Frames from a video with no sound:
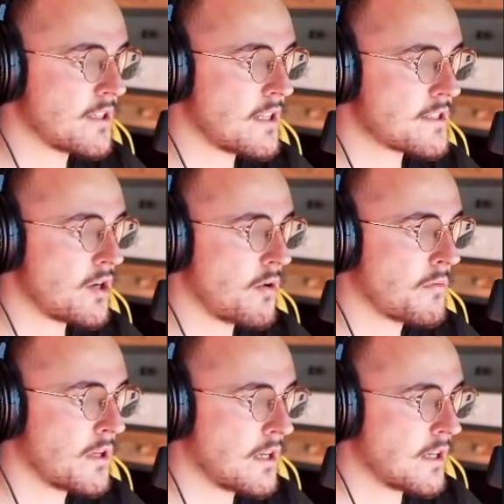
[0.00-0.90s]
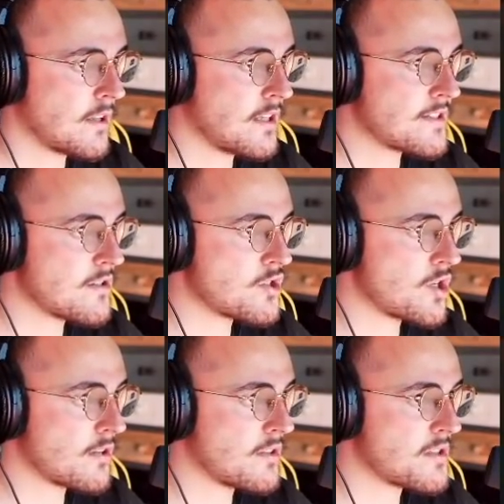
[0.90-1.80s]
Let's go. Let's
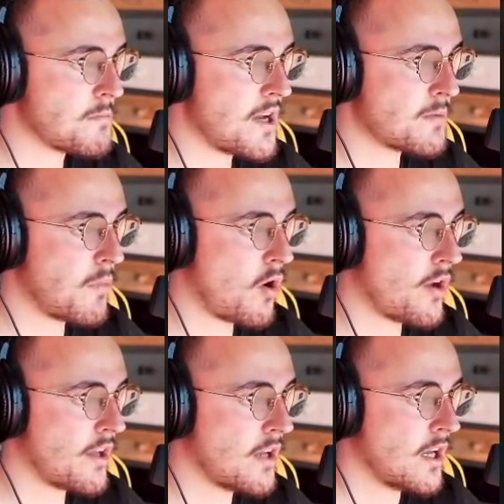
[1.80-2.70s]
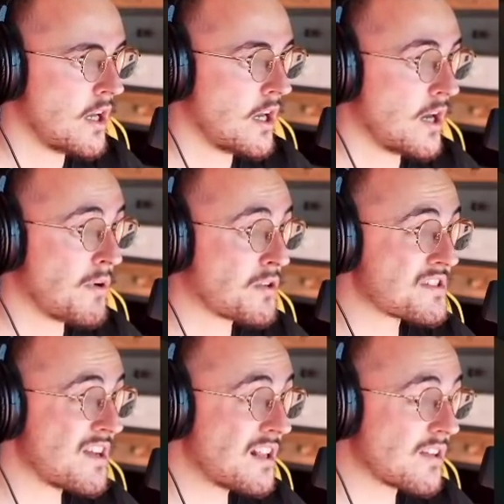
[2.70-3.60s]
enchant this bad boy. And we got
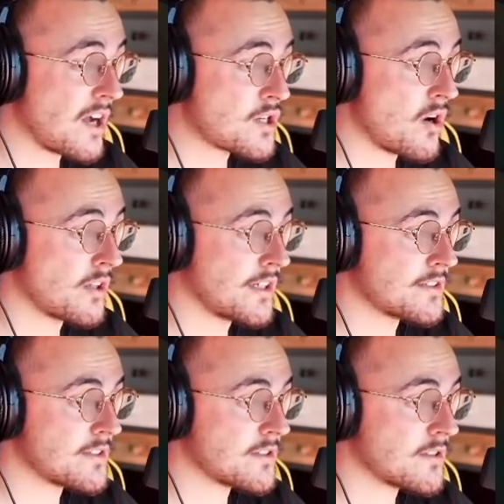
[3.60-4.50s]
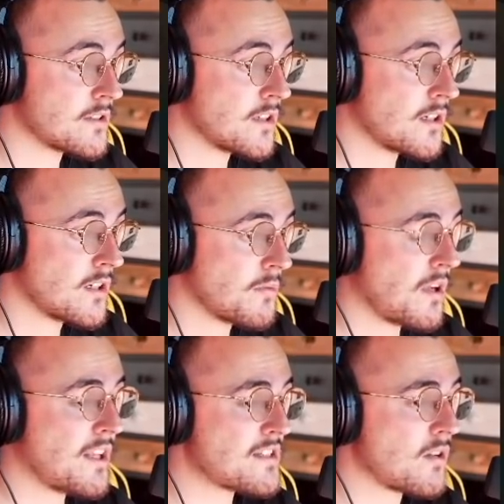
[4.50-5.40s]
silk touch on it.
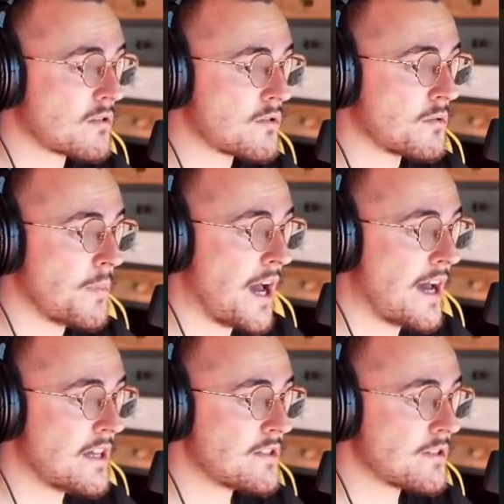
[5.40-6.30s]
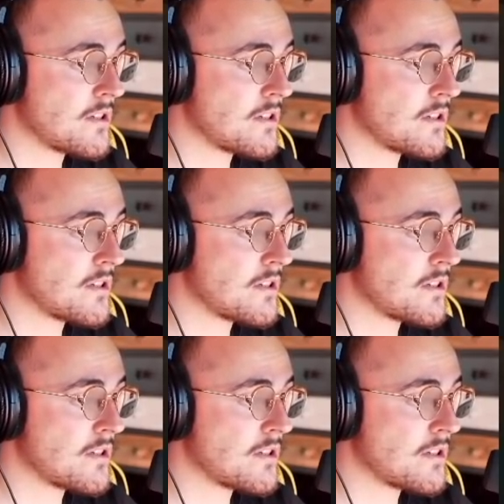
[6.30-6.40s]
Well, that's not too bad.